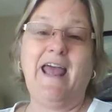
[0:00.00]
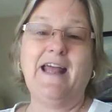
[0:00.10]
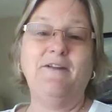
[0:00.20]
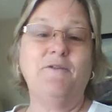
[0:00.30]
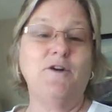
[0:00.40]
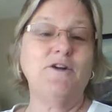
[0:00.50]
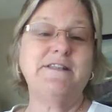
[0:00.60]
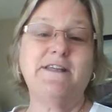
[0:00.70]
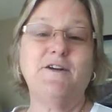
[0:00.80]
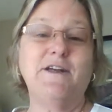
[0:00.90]
And if you're
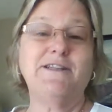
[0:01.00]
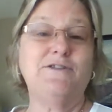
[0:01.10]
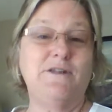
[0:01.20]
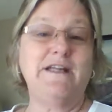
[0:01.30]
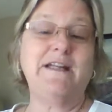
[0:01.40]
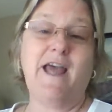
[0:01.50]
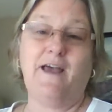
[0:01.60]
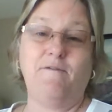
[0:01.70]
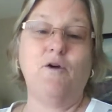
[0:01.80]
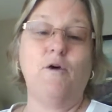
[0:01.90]
serious, you need to
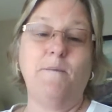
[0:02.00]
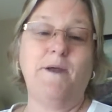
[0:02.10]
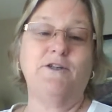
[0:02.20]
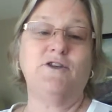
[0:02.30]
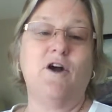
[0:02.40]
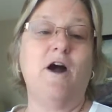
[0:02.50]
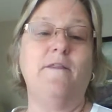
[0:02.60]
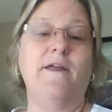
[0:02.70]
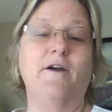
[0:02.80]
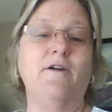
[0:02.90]
have your picture
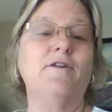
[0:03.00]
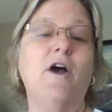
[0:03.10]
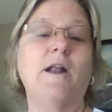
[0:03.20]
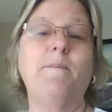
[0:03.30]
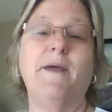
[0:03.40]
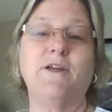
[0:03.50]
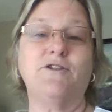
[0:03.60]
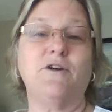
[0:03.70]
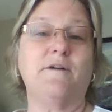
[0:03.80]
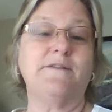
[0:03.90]
on there, not a
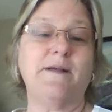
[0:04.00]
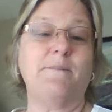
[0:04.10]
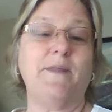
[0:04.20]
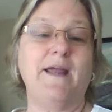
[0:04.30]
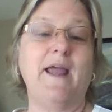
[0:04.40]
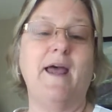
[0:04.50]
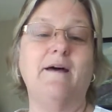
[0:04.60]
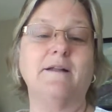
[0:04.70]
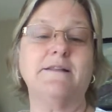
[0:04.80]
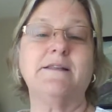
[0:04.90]
picture of something
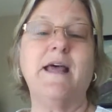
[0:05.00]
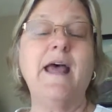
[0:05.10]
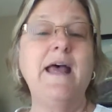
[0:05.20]
else.